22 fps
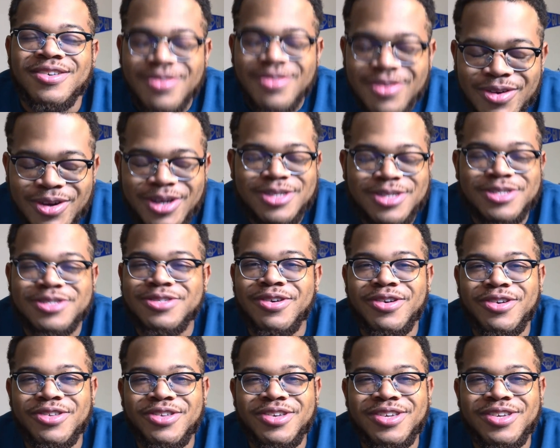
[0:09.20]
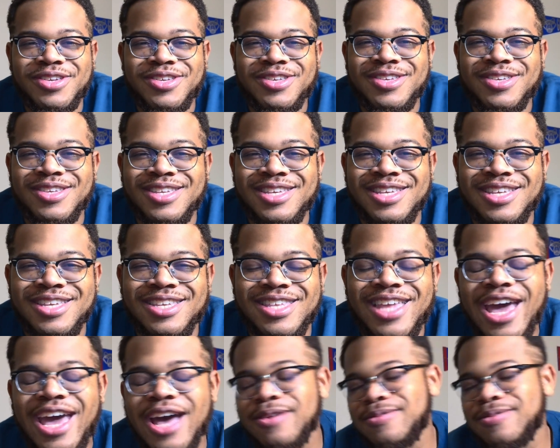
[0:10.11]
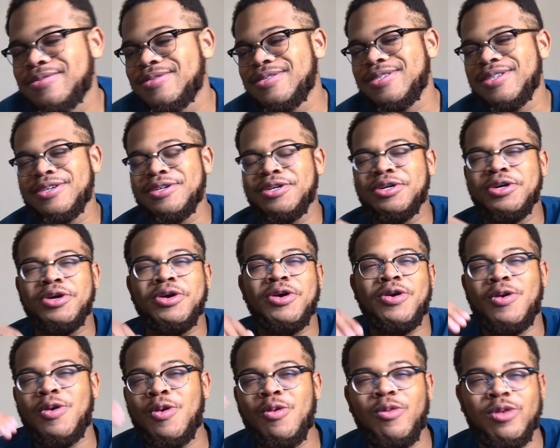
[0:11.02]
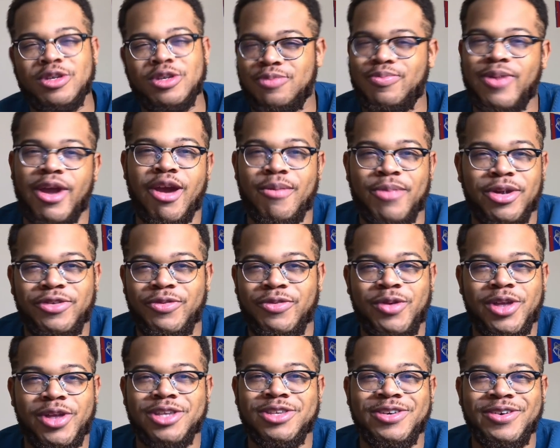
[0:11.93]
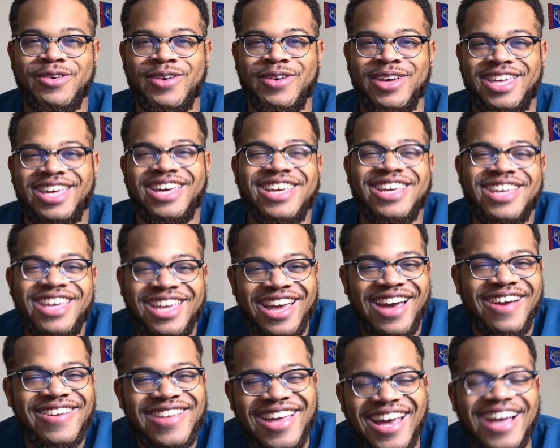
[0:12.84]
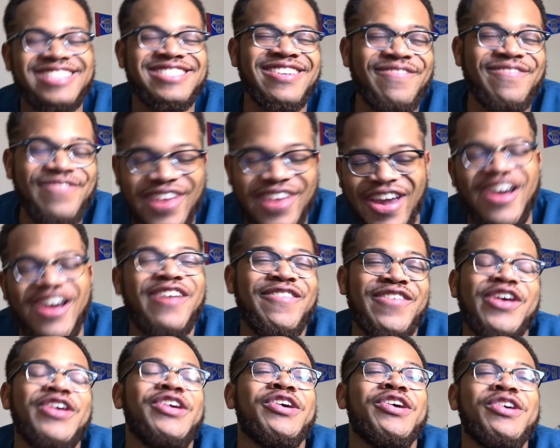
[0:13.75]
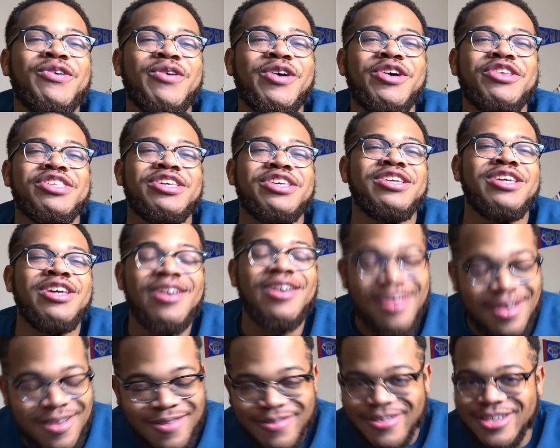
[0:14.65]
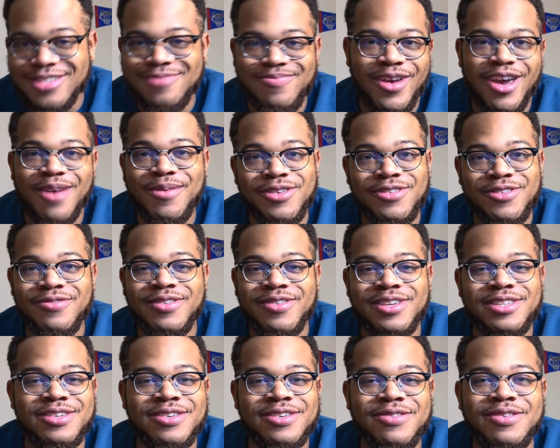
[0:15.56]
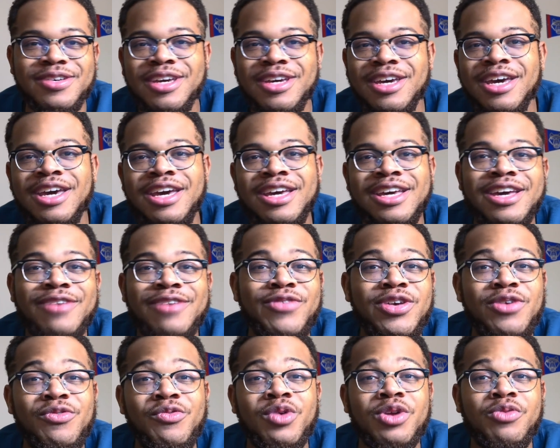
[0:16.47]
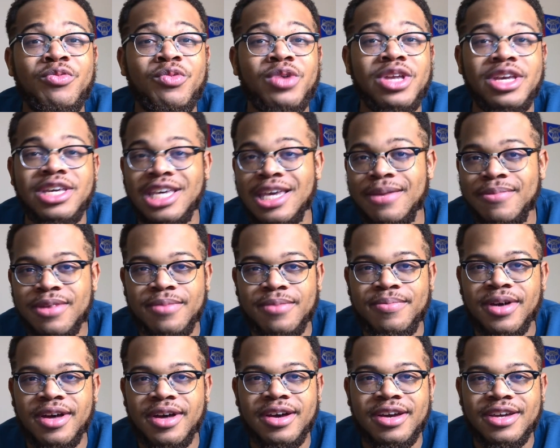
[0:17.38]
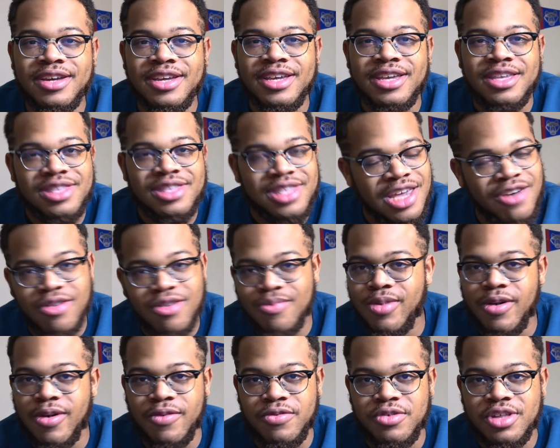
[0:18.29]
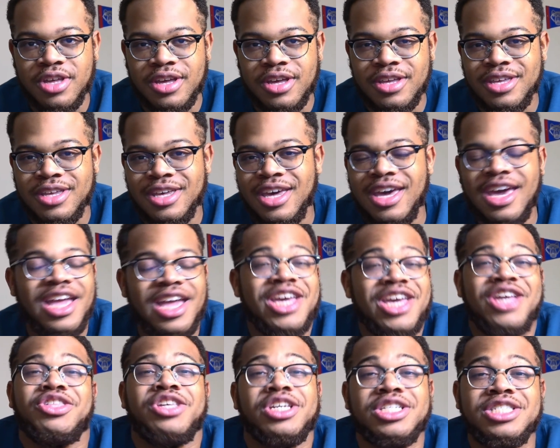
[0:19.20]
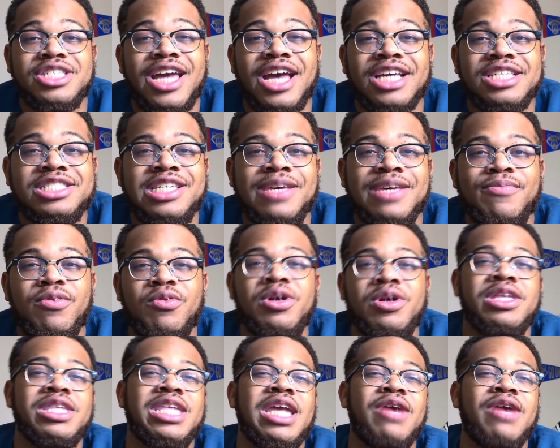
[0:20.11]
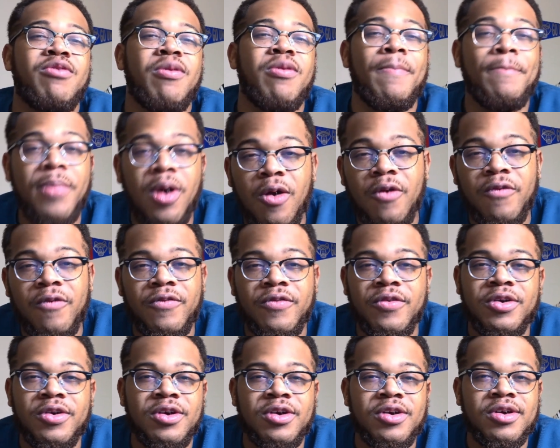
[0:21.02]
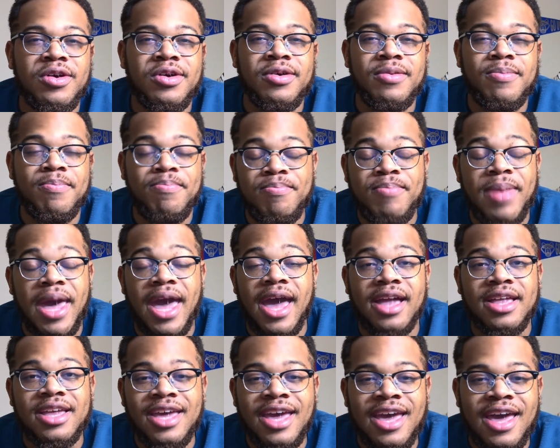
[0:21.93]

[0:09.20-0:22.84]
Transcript: Logan Sargeant. Now, who was better between the two? Yeah, that's a very, very good question. Who was better between the two? Could we want to keep it a buck? They were both shit. And it's just that simple. They were both bad.